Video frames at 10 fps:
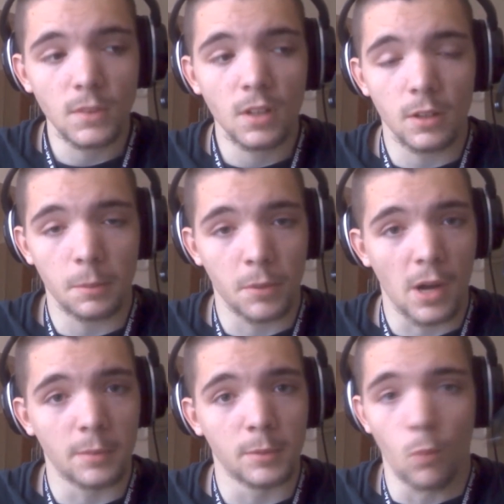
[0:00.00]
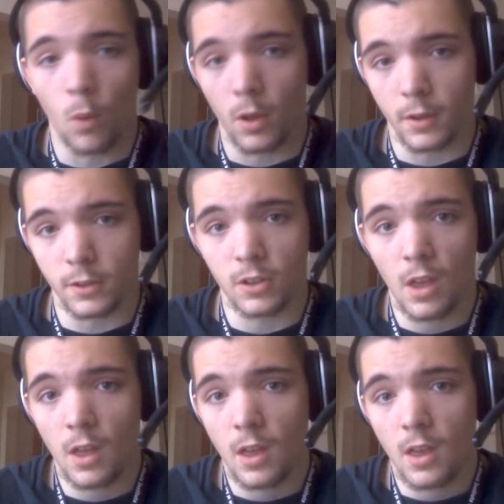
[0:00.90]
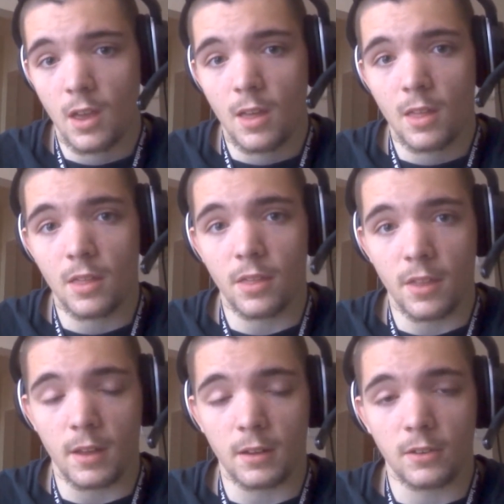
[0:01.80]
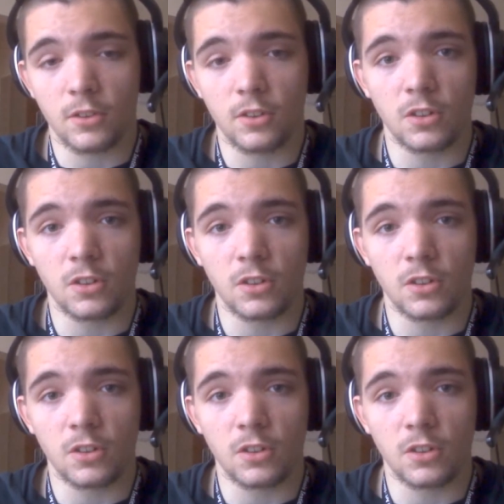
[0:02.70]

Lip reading: The problem was that